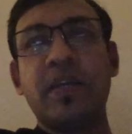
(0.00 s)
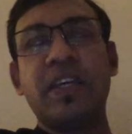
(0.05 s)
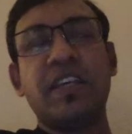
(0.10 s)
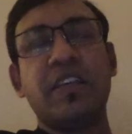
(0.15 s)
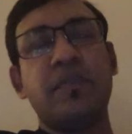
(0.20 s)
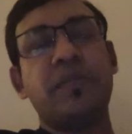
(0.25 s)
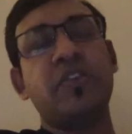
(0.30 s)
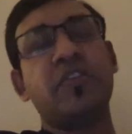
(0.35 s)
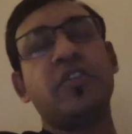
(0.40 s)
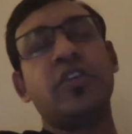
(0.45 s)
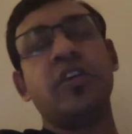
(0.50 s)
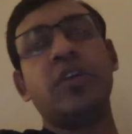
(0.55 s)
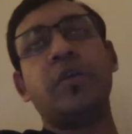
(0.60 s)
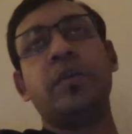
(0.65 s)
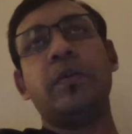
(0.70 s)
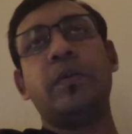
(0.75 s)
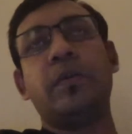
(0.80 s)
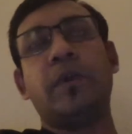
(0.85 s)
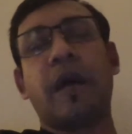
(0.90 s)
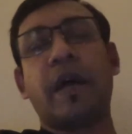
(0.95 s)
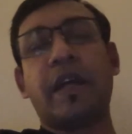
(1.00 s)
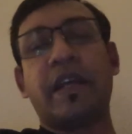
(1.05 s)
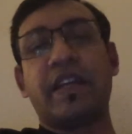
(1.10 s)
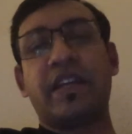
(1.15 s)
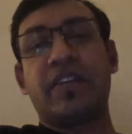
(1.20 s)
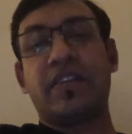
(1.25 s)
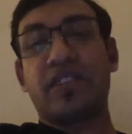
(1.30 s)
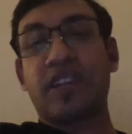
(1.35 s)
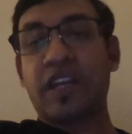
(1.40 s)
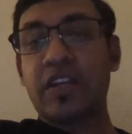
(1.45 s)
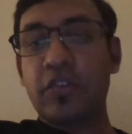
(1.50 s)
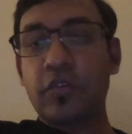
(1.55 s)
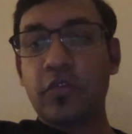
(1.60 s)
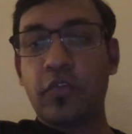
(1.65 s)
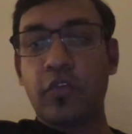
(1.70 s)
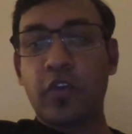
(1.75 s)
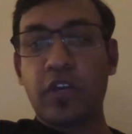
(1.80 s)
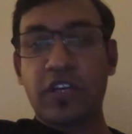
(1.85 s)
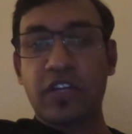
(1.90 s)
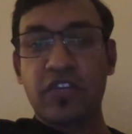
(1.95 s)
episode I can try to
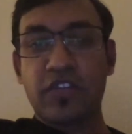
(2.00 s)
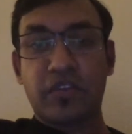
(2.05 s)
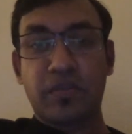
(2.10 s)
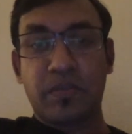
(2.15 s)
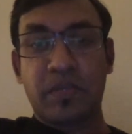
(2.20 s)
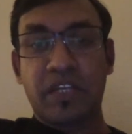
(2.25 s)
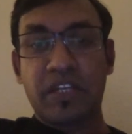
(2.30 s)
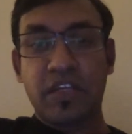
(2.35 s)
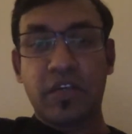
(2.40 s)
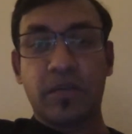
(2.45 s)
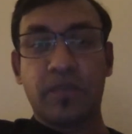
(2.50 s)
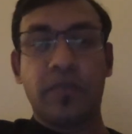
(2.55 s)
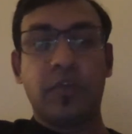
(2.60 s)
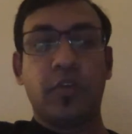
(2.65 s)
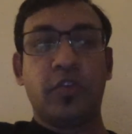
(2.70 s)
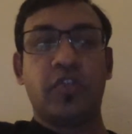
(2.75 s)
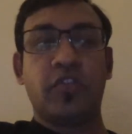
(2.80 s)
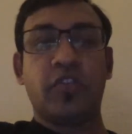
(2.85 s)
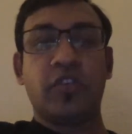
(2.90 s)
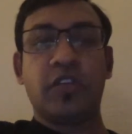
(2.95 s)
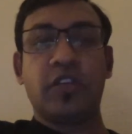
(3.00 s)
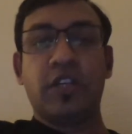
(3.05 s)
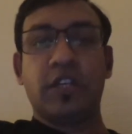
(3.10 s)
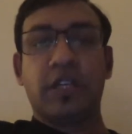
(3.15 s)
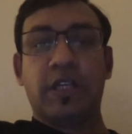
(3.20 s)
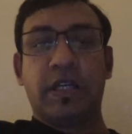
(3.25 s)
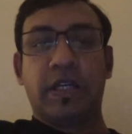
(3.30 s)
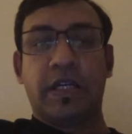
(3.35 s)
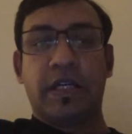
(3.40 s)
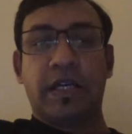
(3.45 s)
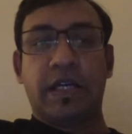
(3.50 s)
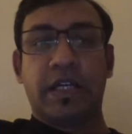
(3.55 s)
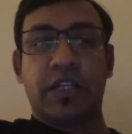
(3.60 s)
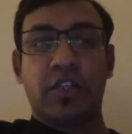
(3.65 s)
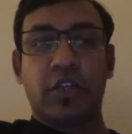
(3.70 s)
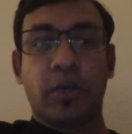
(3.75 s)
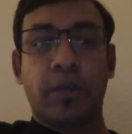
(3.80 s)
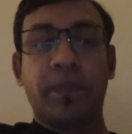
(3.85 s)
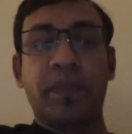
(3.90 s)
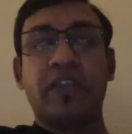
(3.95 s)
focus on many of those
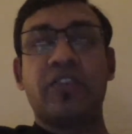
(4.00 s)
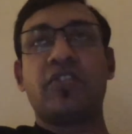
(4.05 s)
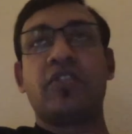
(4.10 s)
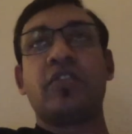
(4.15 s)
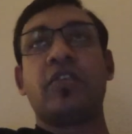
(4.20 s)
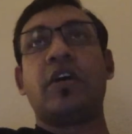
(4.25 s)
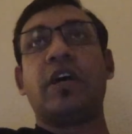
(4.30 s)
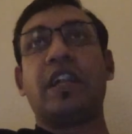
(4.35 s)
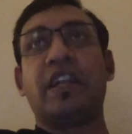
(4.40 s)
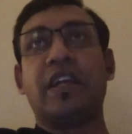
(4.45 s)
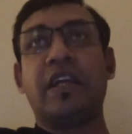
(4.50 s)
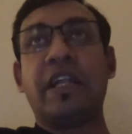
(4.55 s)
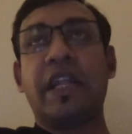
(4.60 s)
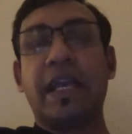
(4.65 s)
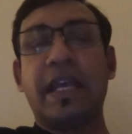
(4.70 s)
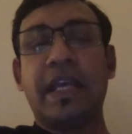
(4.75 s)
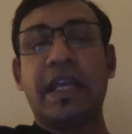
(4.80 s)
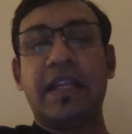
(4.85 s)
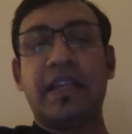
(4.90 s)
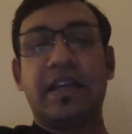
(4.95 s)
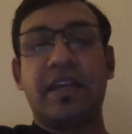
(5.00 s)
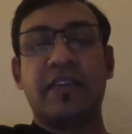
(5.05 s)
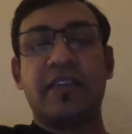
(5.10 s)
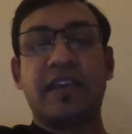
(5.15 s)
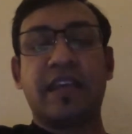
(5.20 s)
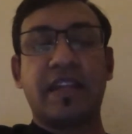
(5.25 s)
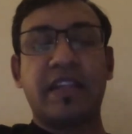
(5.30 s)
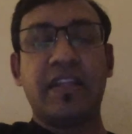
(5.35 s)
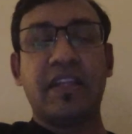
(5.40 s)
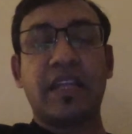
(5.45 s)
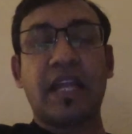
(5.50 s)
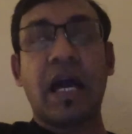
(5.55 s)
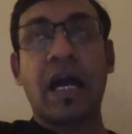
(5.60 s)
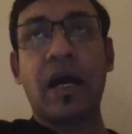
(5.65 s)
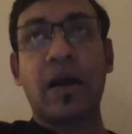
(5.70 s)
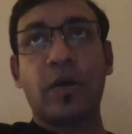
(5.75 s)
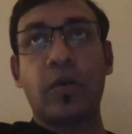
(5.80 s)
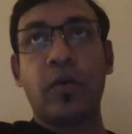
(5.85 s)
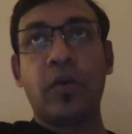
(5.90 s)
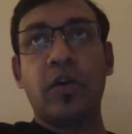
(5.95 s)
topics and gray areas, and then
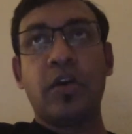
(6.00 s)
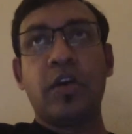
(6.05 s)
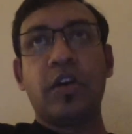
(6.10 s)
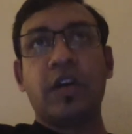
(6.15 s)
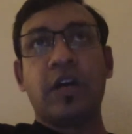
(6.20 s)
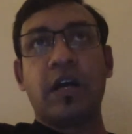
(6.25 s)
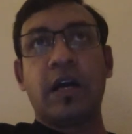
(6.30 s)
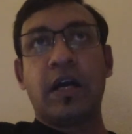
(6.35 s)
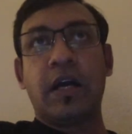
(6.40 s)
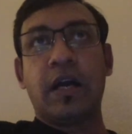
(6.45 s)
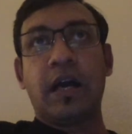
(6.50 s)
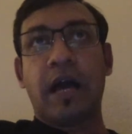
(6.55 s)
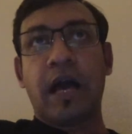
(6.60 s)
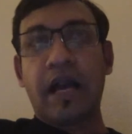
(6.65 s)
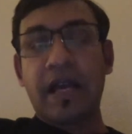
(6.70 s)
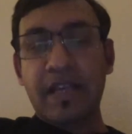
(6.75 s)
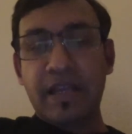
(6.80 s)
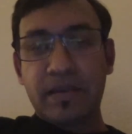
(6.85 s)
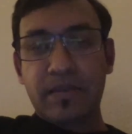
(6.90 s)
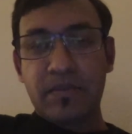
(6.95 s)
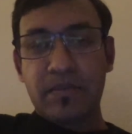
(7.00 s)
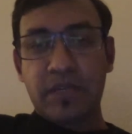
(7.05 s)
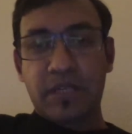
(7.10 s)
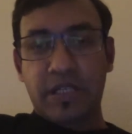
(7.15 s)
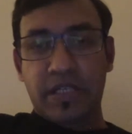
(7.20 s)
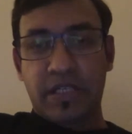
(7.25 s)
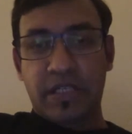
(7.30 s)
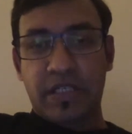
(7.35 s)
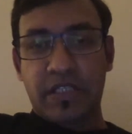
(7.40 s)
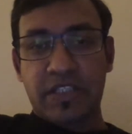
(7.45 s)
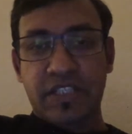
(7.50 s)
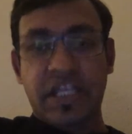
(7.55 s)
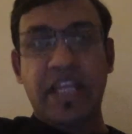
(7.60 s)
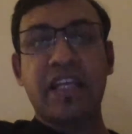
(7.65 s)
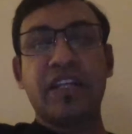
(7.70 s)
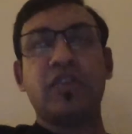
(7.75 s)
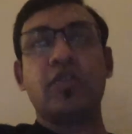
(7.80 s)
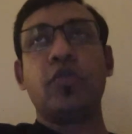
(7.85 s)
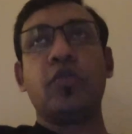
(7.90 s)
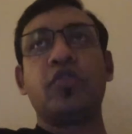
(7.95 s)
how I am
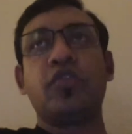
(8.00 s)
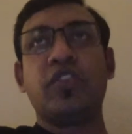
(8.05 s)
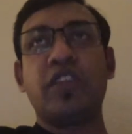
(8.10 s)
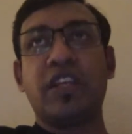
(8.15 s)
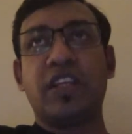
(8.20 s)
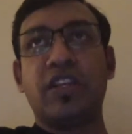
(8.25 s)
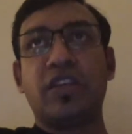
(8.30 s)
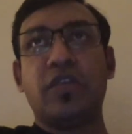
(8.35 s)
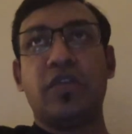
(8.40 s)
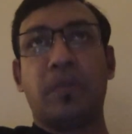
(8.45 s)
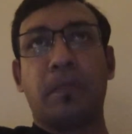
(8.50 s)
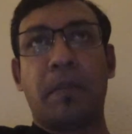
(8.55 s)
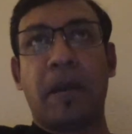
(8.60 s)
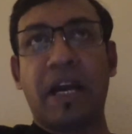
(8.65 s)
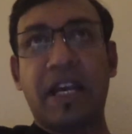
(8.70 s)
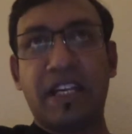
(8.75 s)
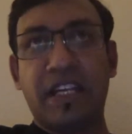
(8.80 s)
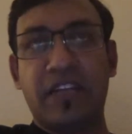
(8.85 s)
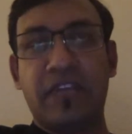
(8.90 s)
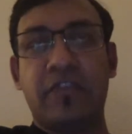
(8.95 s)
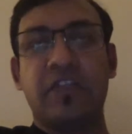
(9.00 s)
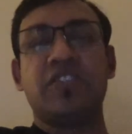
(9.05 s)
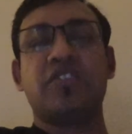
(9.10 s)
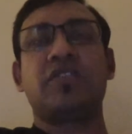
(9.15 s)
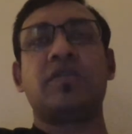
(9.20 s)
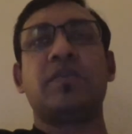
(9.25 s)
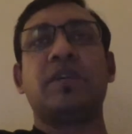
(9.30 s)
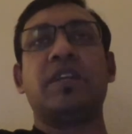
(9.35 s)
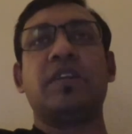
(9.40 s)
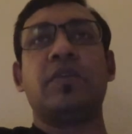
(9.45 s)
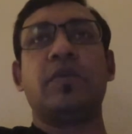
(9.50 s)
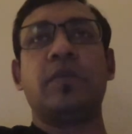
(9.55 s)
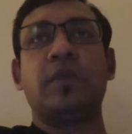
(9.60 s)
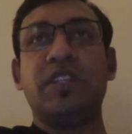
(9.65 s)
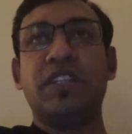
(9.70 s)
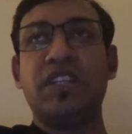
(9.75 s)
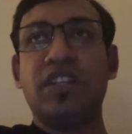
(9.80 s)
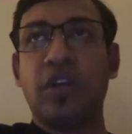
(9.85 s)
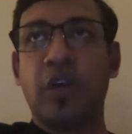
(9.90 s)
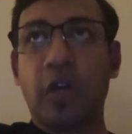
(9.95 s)
trying to secure my investment
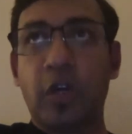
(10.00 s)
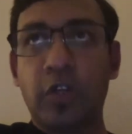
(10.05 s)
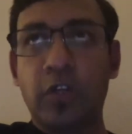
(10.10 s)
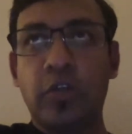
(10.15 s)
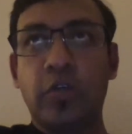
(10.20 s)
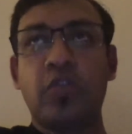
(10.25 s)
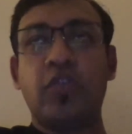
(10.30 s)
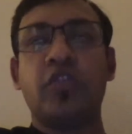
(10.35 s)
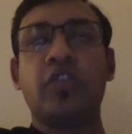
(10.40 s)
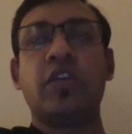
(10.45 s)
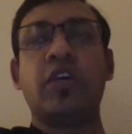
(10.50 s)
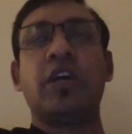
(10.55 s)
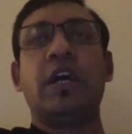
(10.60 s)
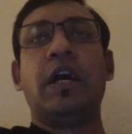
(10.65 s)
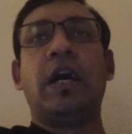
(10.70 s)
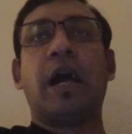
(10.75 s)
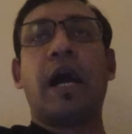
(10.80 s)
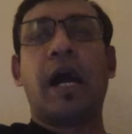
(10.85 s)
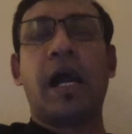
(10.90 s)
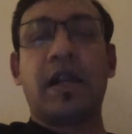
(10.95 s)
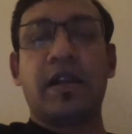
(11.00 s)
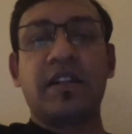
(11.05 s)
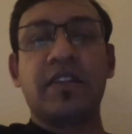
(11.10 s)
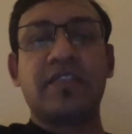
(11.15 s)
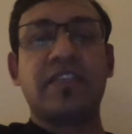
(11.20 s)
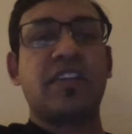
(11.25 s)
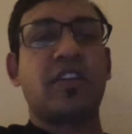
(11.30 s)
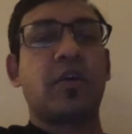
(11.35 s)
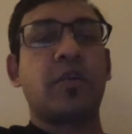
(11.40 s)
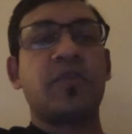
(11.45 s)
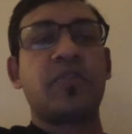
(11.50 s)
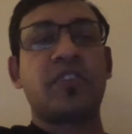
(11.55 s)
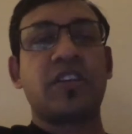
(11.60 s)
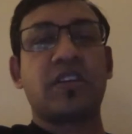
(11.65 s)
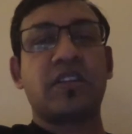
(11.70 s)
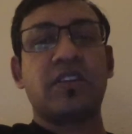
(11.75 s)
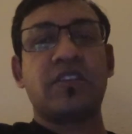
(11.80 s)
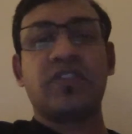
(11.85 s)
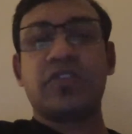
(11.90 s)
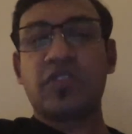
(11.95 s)
within all those hurdles and
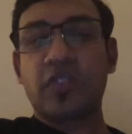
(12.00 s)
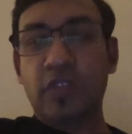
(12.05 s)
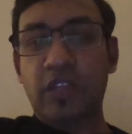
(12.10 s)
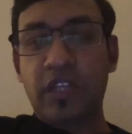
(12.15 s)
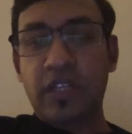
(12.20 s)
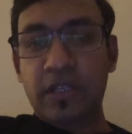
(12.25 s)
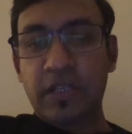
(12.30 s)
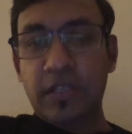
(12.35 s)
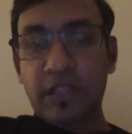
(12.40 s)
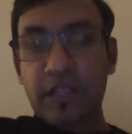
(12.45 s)
obstacles. So that